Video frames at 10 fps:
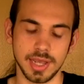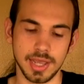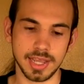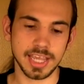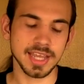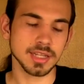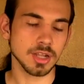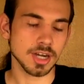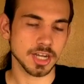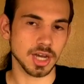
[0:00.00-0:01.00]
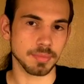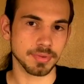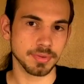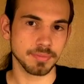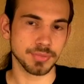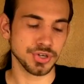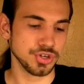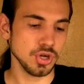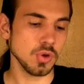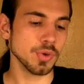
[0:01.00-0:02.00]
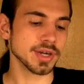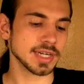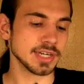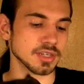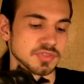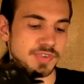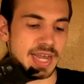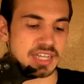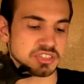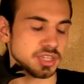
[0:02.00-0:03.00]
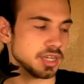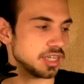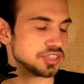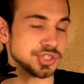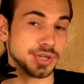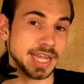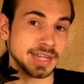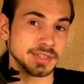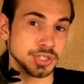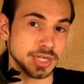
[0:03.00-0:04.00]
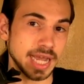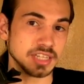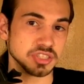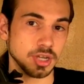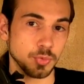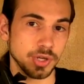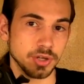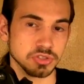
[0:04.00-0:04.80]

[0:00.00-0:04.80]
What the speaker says: and it can lock up, but nowhere near as fast as your gas gun will.